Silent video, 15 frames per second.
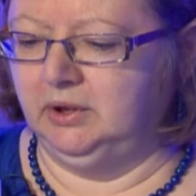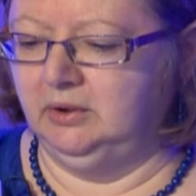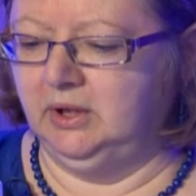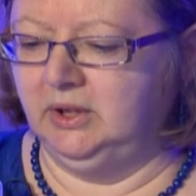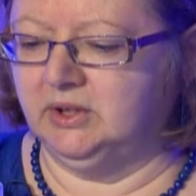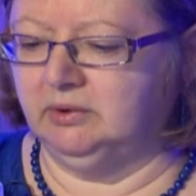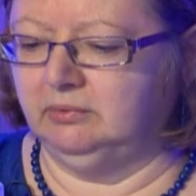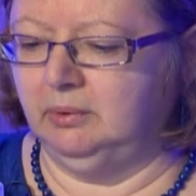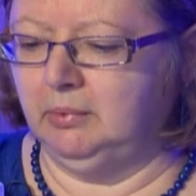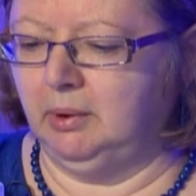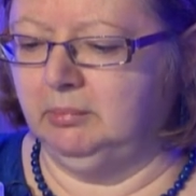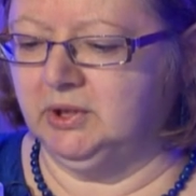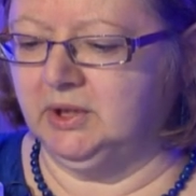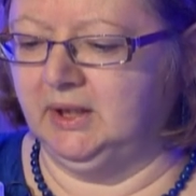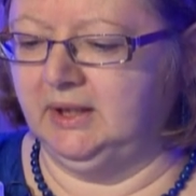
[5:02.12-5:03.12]
you need to
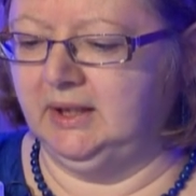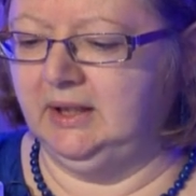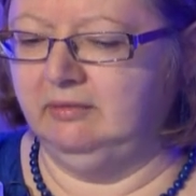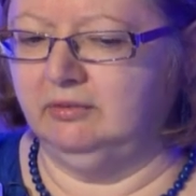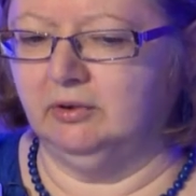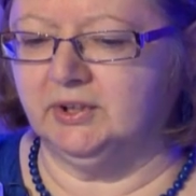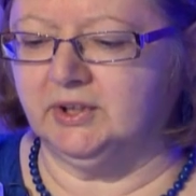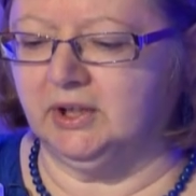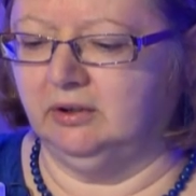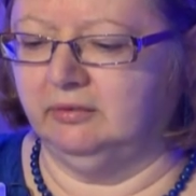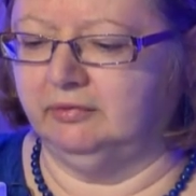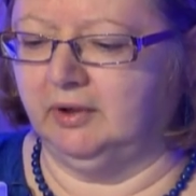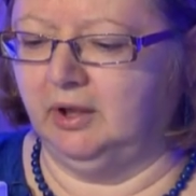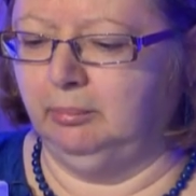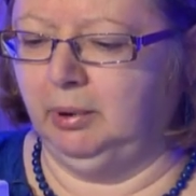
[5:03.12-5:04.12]
remember to leave
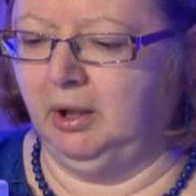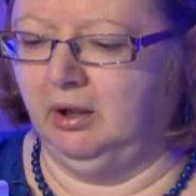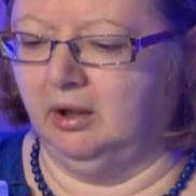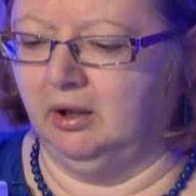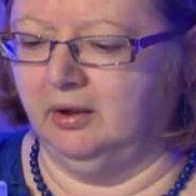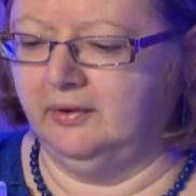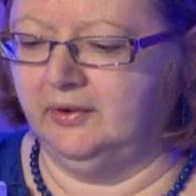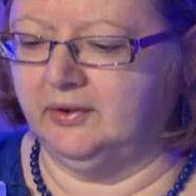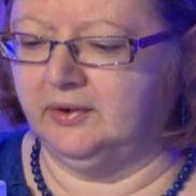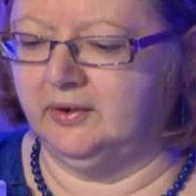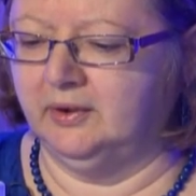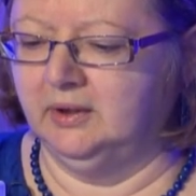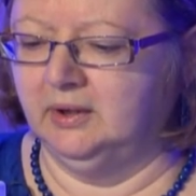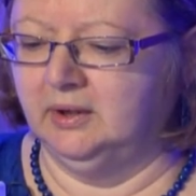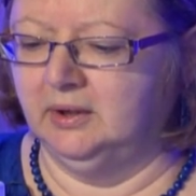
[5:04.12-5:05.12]
yourself a
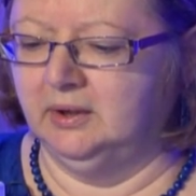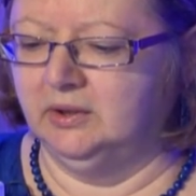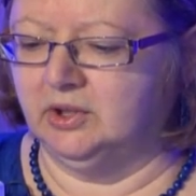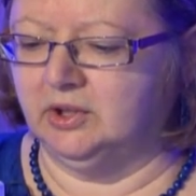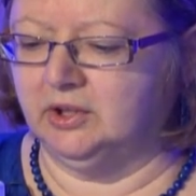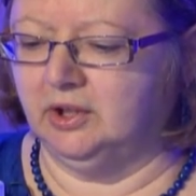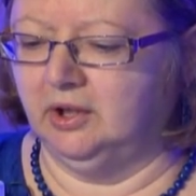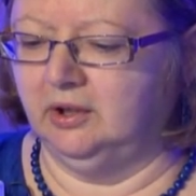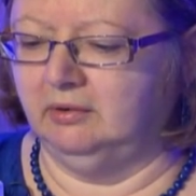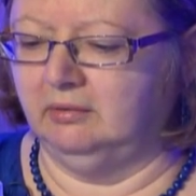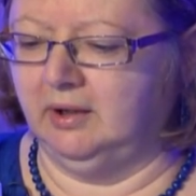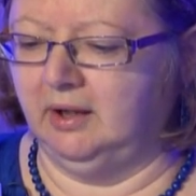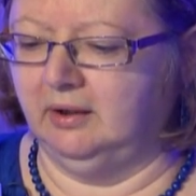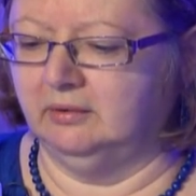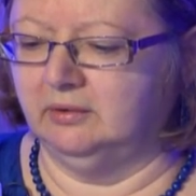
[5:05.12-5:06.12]
path to turn
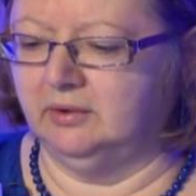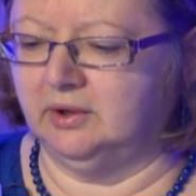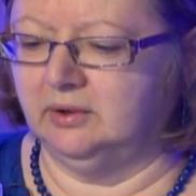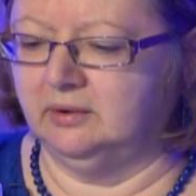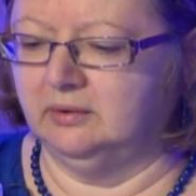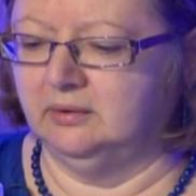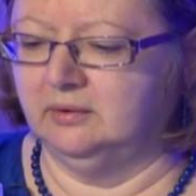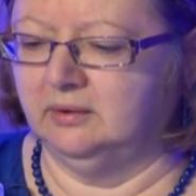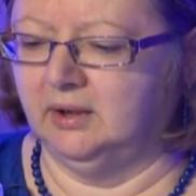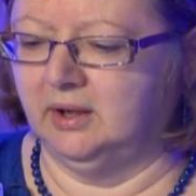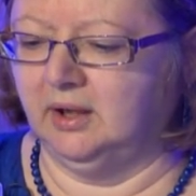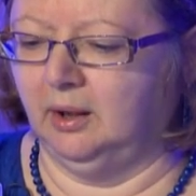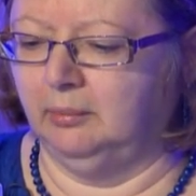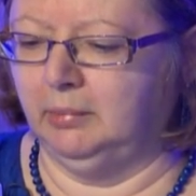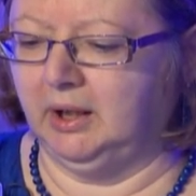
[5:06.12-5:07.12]
around
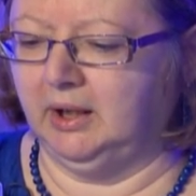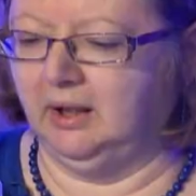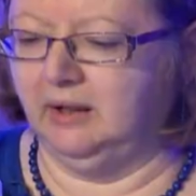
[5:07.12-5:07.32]
and come back